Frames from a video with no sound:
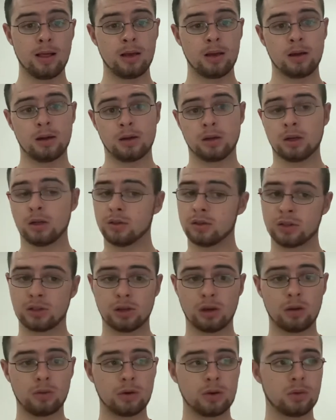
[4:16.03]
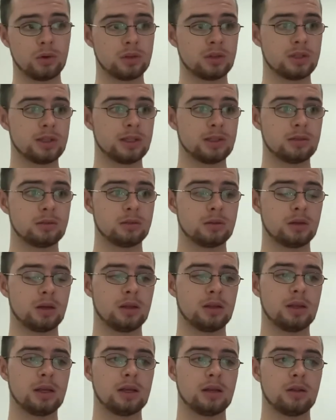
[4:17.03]
Not the start we wanted.
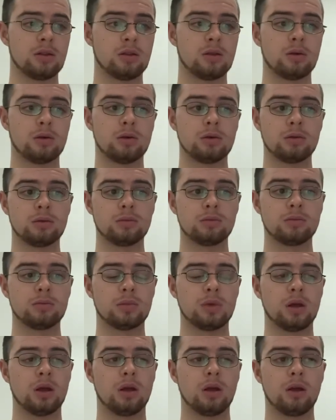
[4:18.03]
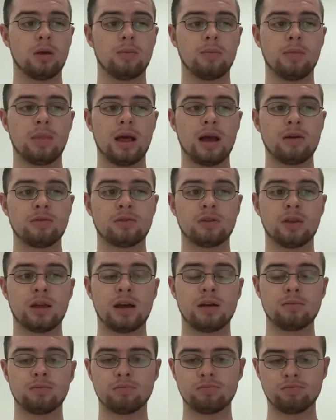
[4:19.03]
And then I thought, after
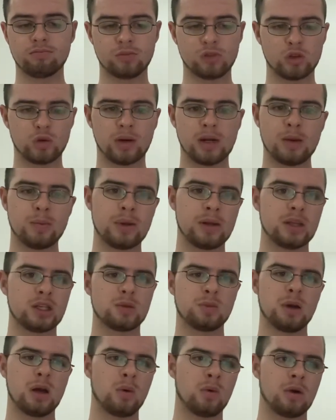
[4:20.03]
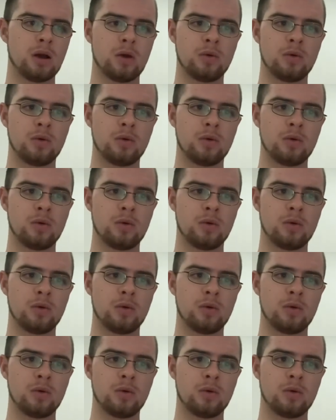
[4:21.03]
that 20-minute spell where